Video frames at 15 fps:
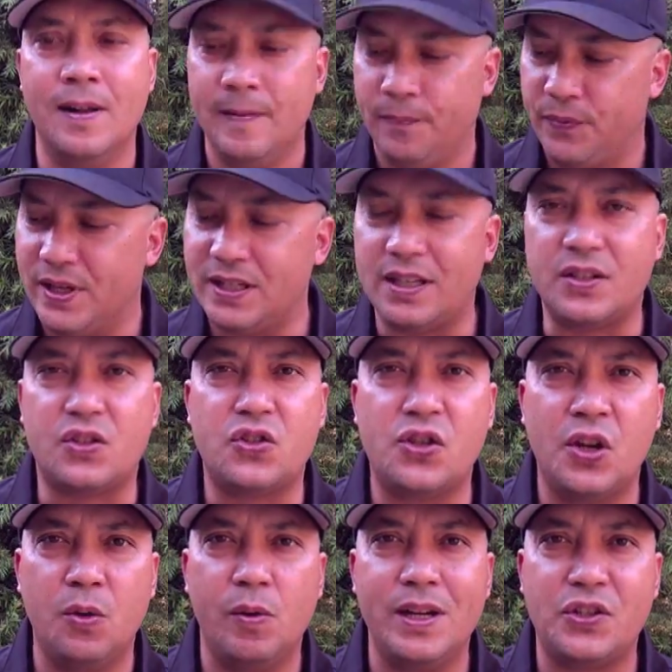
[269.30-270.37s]
This is
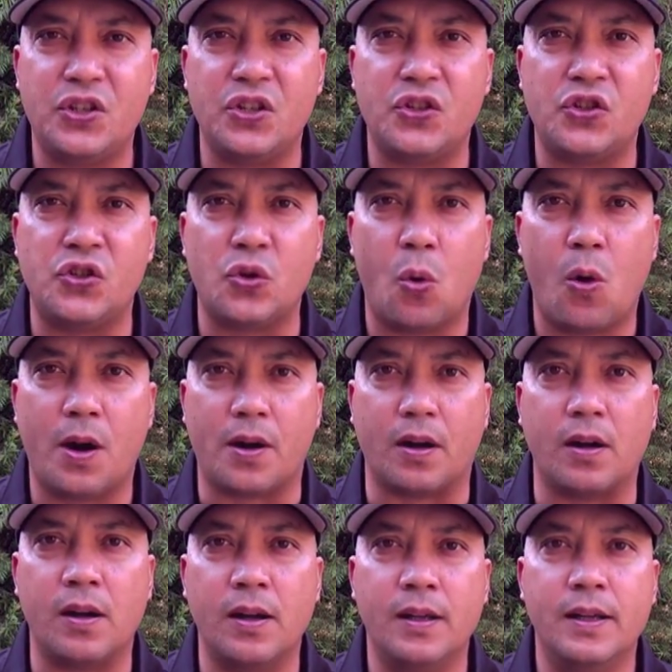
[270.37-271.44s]
2 inches shorter,
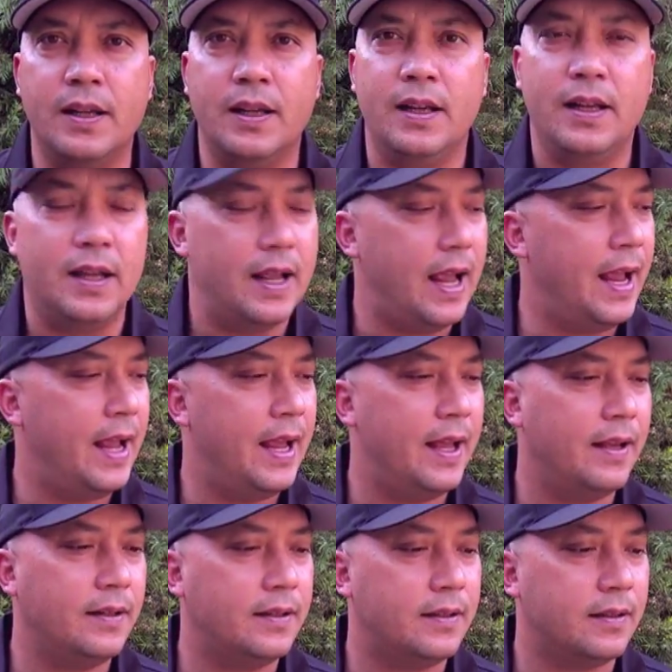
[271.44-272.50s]

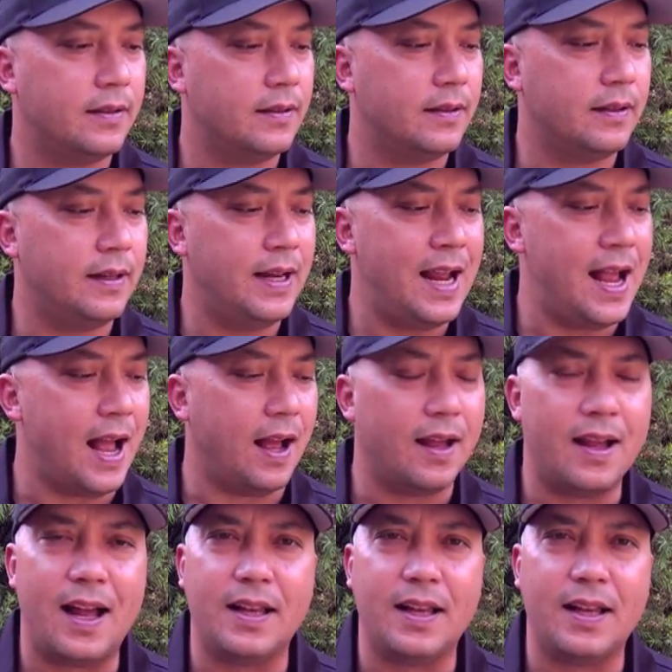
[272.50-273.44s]
and yeah.